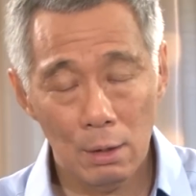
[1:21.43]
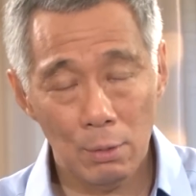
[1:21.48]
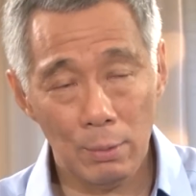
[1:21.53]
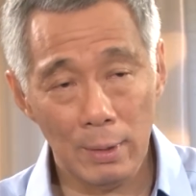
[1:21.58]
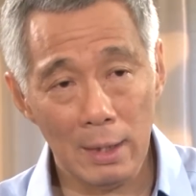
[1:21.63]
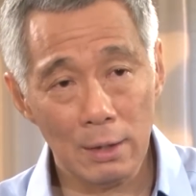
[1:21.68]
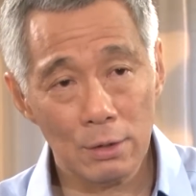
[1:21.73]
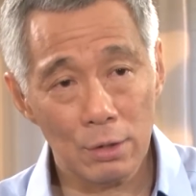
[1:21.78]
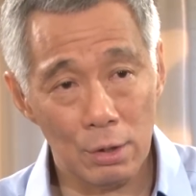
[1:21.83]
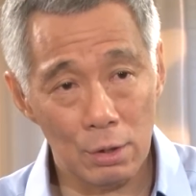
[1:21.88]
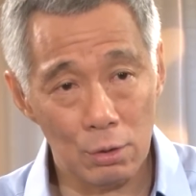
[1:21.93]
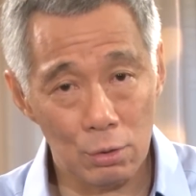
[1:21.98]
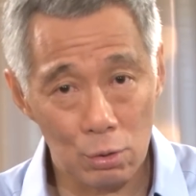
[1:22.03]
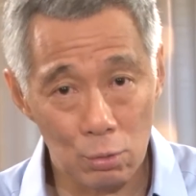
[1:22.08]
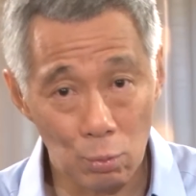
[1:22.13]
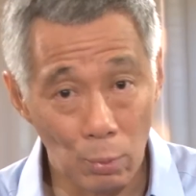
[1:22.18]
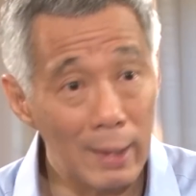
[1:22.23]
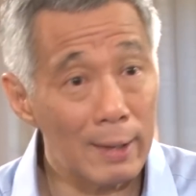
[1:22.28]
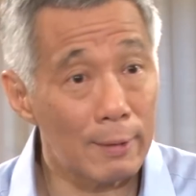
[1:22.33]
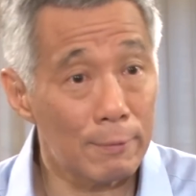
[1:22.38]
We
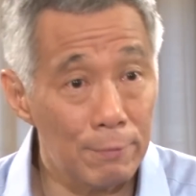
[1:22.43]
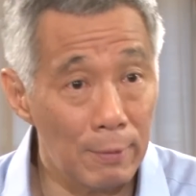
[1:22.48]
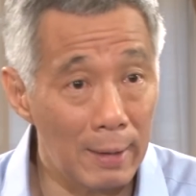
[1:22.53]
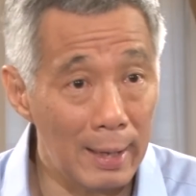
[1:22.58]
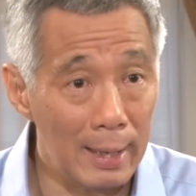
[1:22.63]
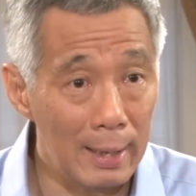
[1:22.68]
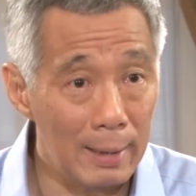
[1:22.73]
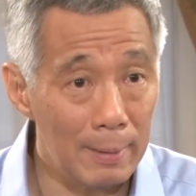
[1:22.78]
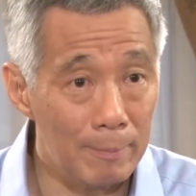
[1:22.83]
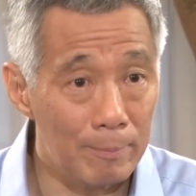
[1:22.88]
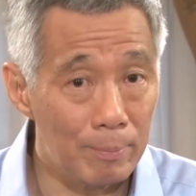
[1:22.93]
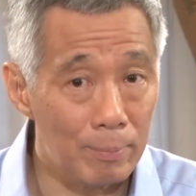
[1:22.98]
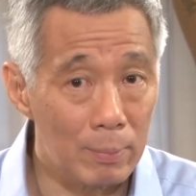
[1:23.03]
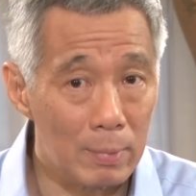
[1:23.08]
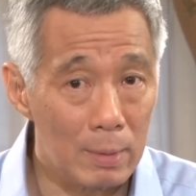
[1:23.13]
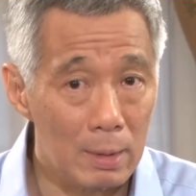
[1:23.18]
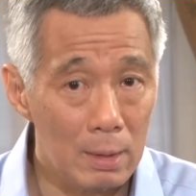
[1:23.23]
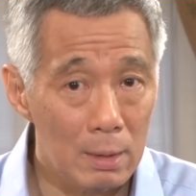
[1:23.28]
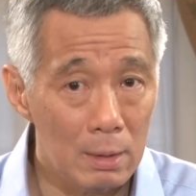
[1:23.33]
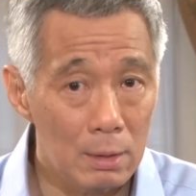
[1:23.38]
introduced workfare
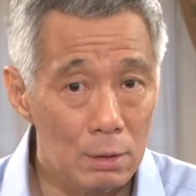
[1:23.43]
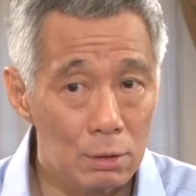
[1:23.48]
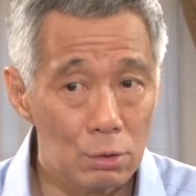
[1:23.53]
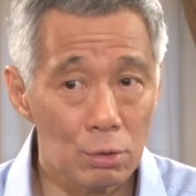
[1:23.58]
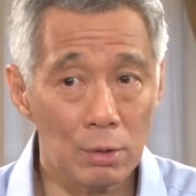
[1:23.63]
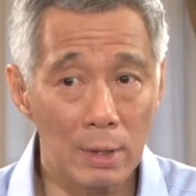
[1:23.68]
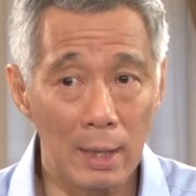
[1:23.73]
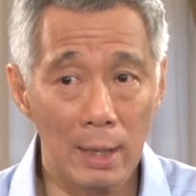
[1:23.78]
so